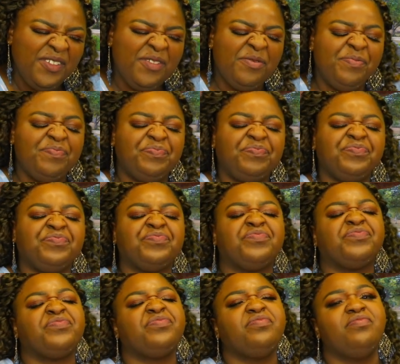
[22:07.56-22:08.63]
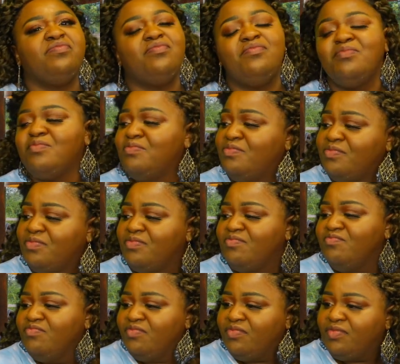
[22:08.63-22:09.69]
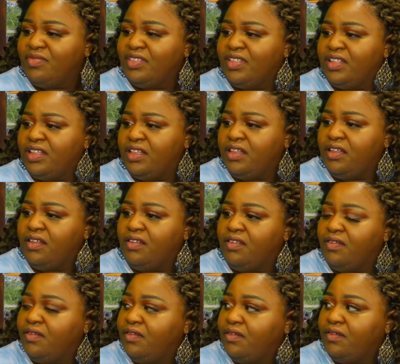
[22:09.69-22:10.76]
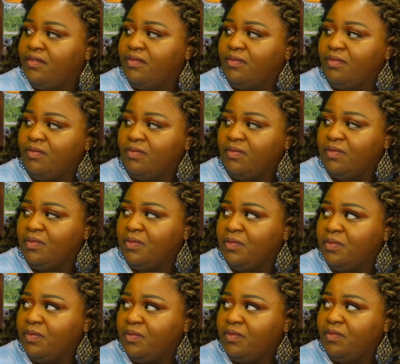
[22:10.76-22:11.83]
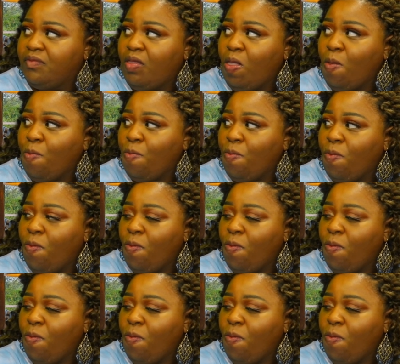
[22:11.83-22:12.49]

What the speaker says: No words are spoken by the person on screen.